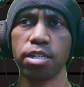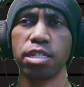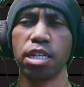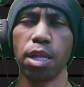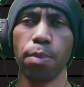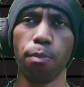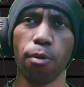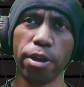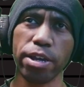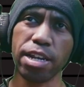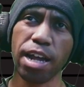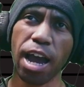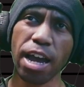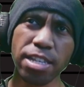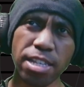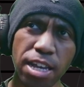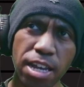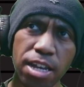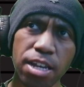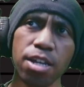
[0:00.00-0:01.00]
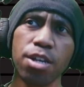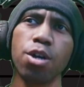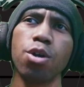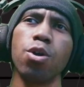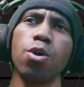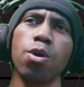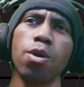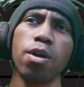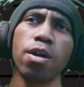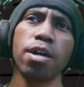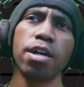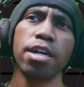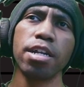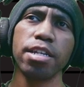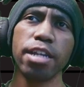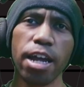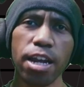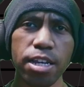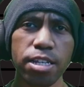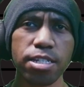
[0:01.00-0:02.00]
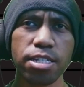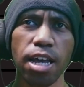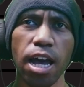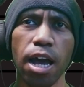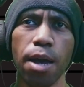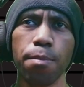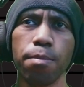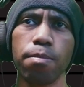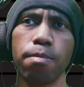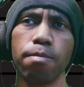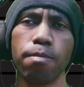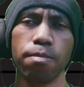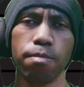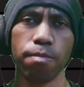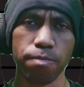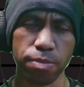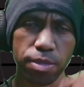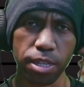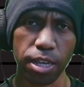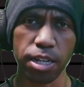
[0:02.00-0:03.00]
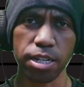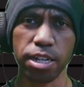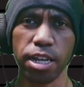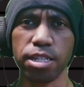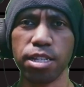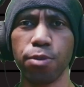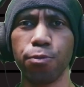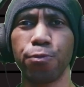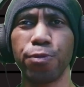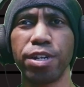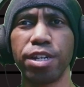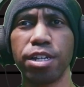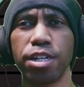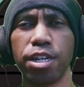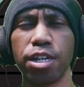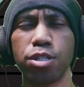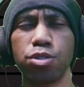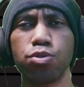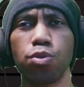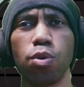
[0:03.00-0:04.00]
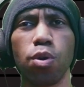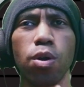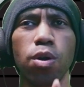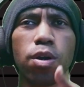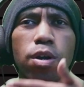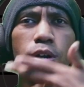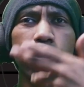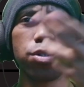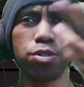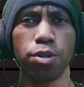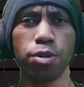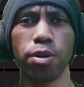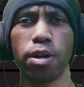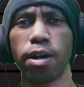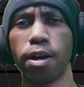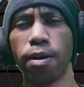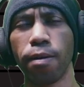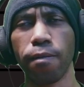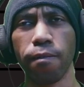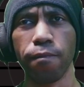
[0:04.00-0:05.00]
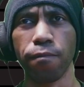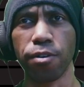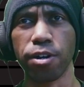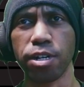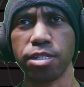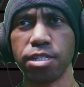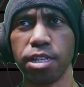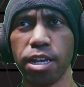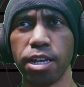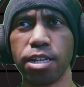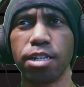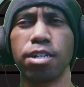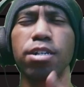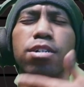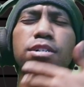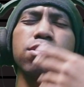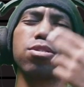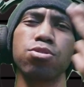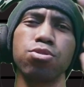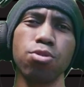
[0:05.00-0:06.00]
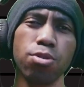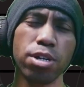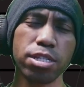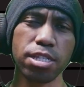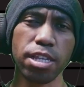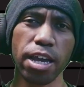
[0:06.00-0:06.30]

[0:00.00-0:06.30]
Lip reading: skill point. Hanya, there is something that we need to do. First, like two